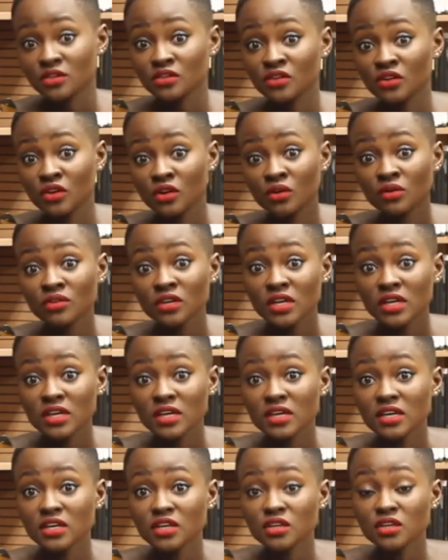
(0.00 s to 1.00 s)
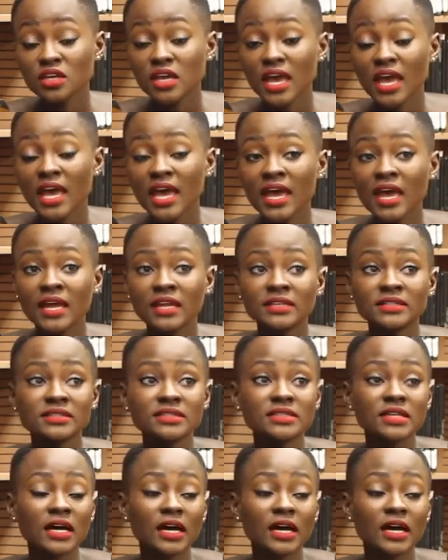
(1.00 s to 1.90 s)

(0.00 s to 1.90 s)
you know? Mm-hmm. And